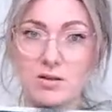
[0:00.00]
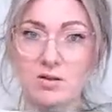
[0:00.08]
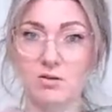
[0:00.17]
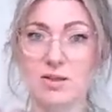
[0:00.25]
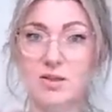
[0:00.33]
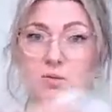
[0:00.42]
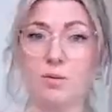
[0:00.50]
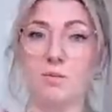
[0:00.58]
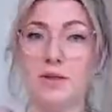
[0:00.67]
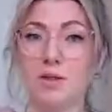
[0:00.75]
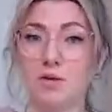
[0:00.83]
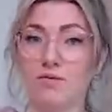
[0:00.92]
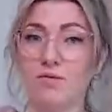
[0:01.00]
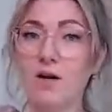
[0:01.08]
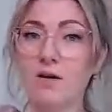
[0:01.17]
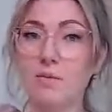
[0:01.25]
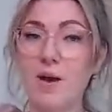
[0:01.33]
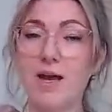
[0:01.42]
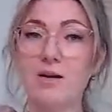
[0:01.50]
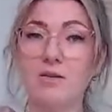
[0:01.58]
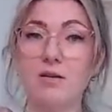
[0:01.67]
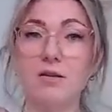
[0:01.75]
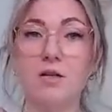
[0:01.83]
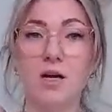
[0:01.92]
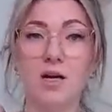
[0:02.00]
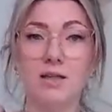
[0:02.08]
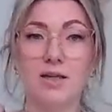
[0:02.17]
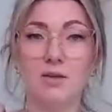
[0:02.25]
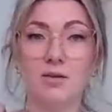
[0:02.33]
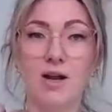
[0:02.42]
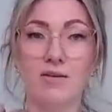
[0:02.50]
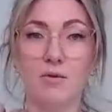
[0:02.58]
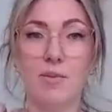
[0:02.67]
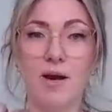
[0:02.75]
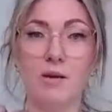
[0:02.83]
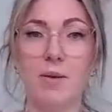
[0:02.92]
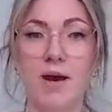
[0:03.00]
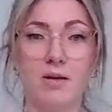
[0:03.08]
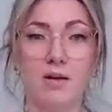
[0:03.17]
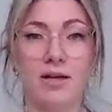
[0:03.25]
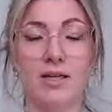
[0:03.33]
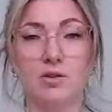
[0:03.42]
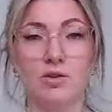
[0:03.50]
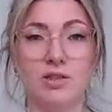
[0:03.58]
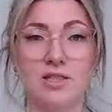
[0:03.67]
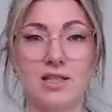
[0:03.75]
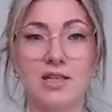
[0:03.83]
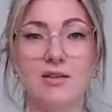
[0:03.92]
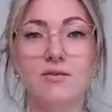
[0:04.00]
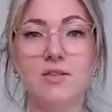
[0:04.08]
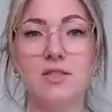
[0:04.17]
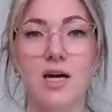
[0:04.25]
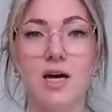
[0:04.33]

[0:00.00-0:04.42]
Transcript: So this would be your front panel, then you have your back panel and your sleeves.